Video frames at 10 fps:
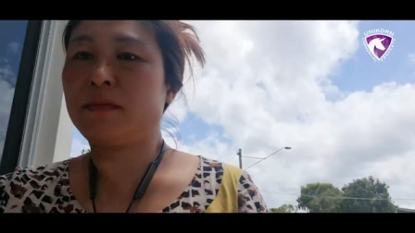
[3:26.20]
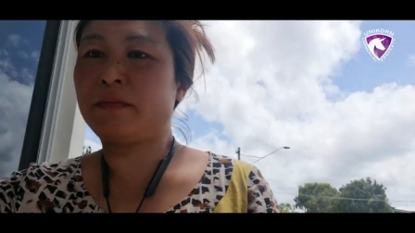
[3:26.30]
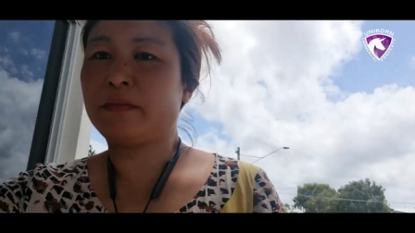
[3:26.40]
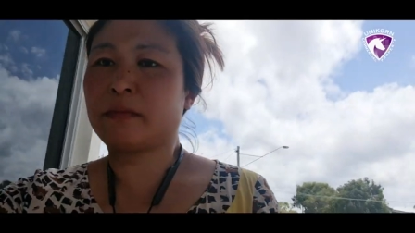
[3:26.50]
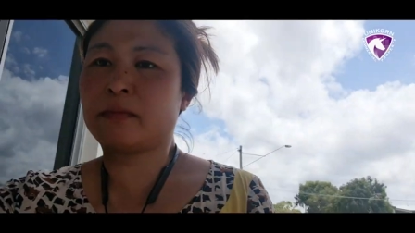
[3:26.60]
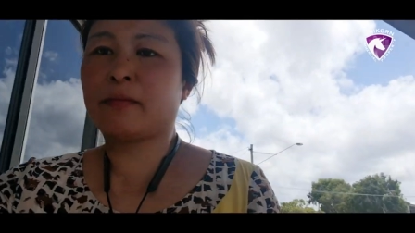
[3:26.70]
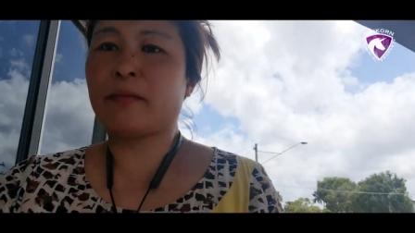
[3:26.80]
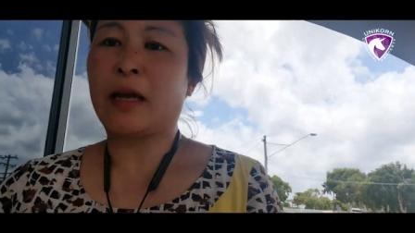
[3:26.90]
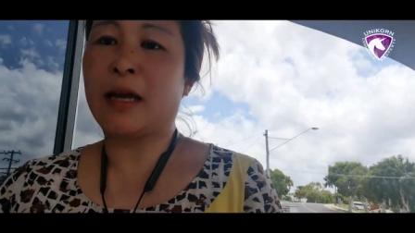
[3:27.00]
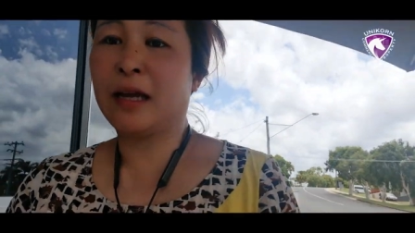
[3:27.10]
that for a sec.
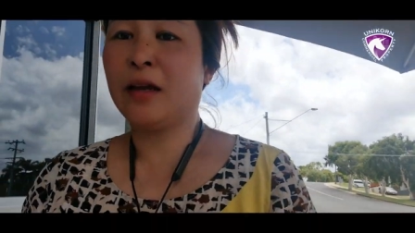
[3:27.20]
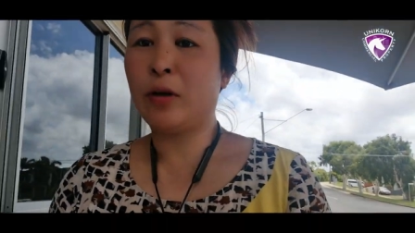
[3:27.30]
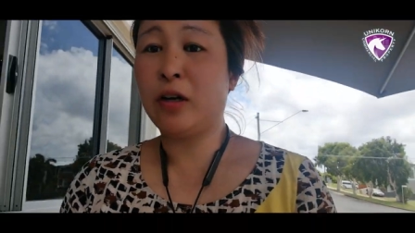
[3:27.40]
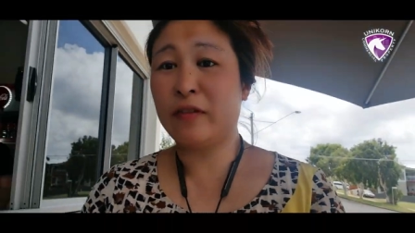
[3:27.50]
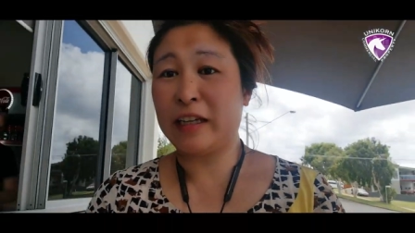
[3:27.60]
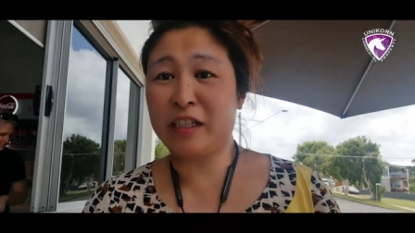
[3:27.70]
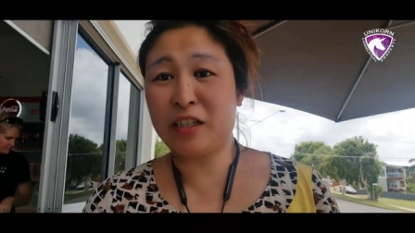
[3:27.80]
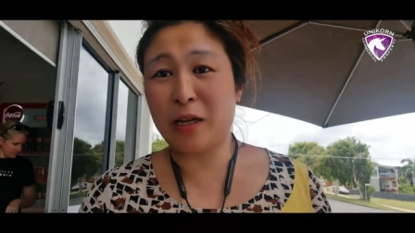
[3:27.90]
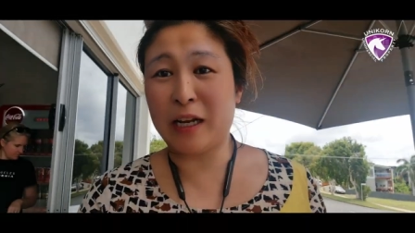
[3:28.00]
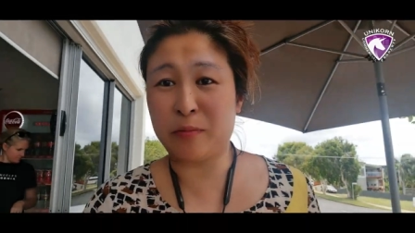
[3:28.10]
Well, that
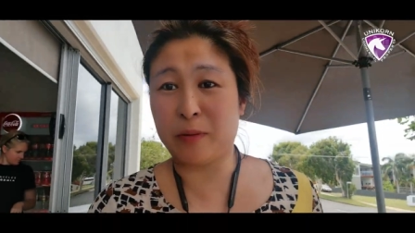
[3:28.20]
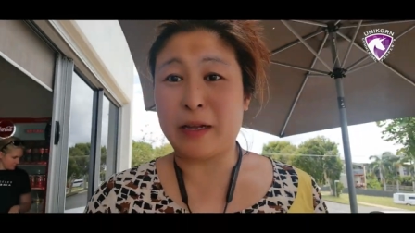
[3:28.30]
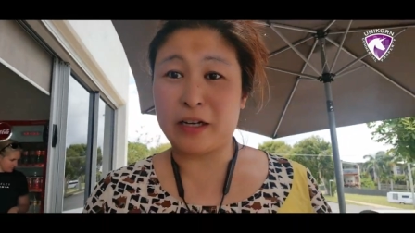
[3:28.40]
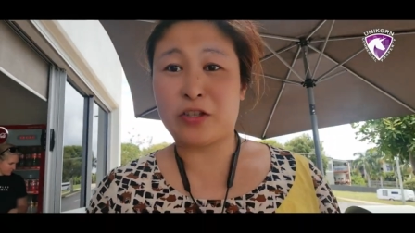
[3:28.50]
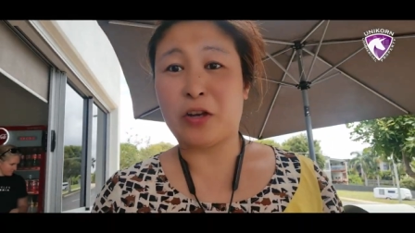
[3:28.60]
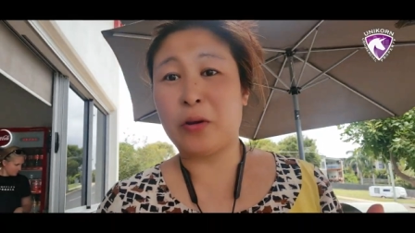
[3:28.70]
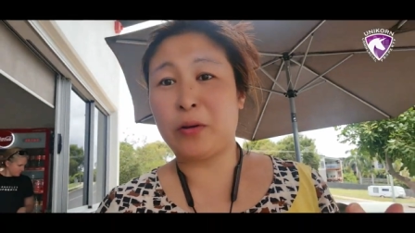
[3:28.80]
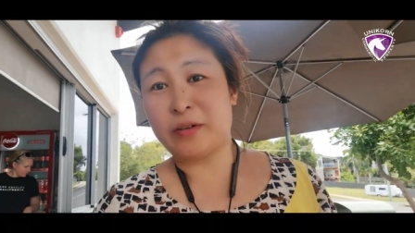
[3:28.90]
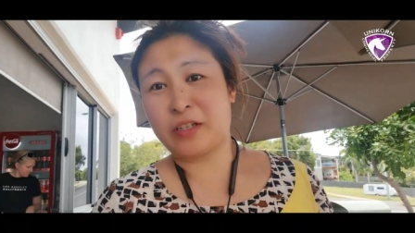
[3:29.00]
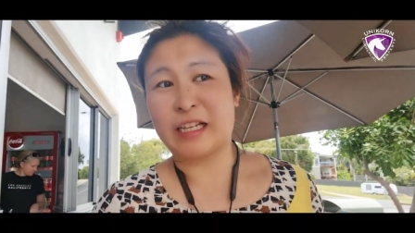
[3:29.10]
didn't turn out to be better,
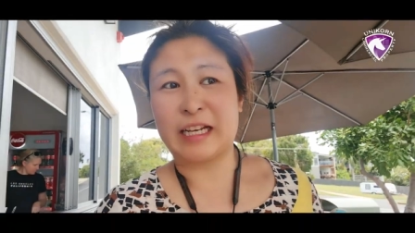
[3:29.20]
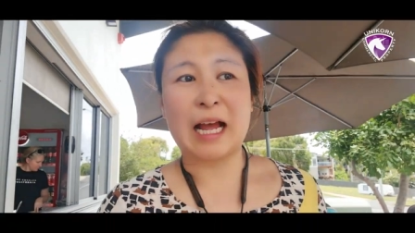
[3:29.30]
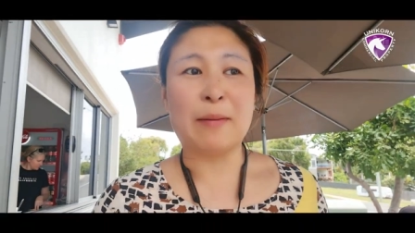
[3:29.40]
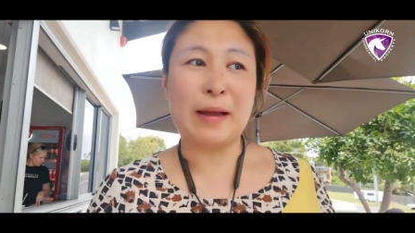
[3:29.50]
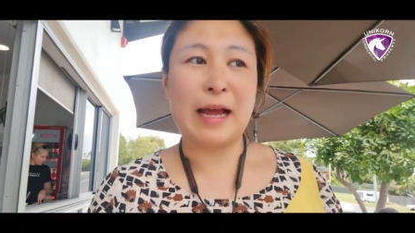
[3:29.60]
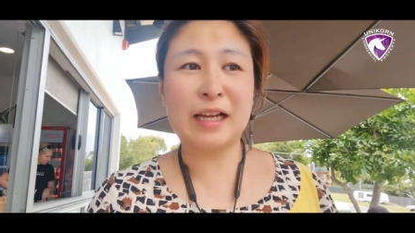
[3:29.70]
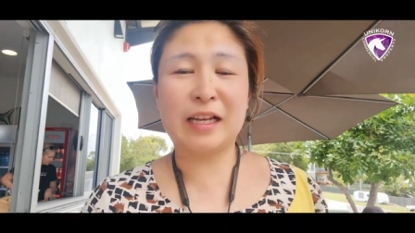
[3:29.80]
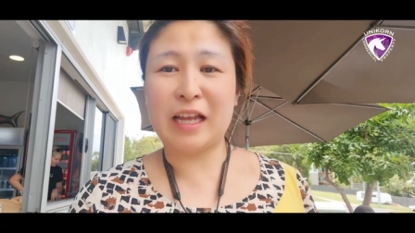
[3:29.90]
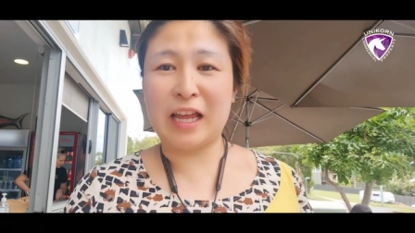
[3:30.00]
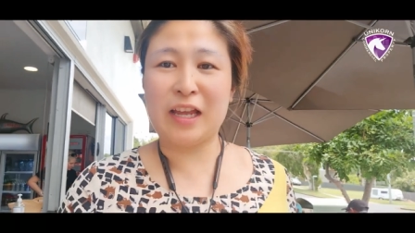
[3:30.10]
so I'm just going to come back
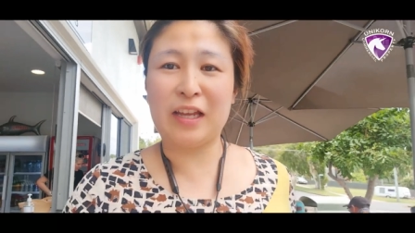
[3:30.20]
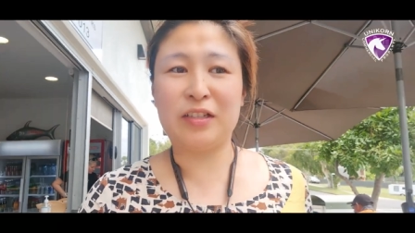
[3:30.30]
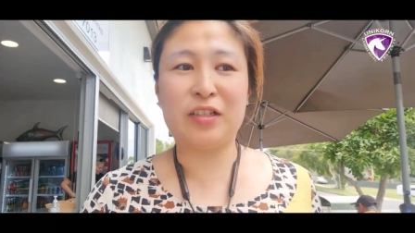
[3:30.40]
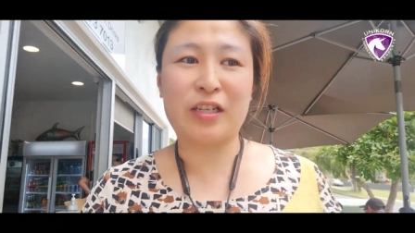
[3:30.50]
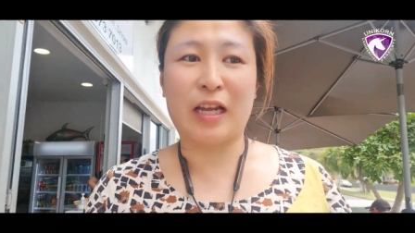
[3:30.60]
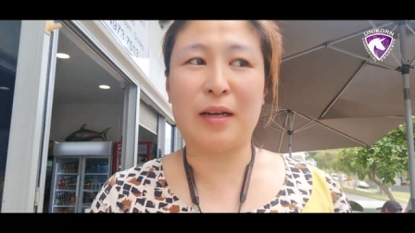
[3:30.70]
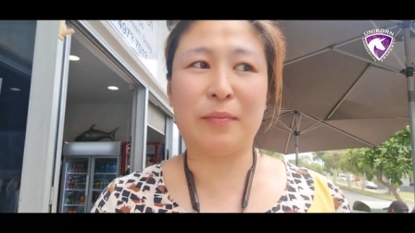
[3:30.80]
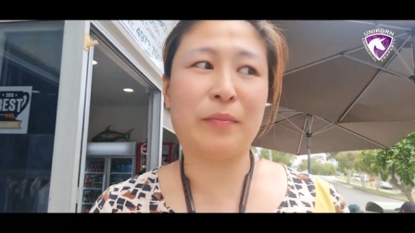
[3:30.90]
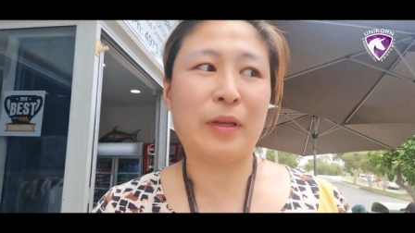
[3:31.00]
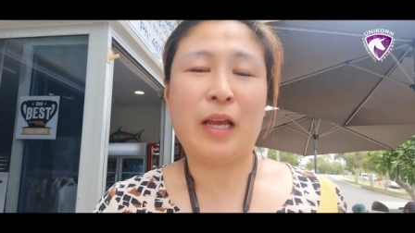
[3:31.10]
and um,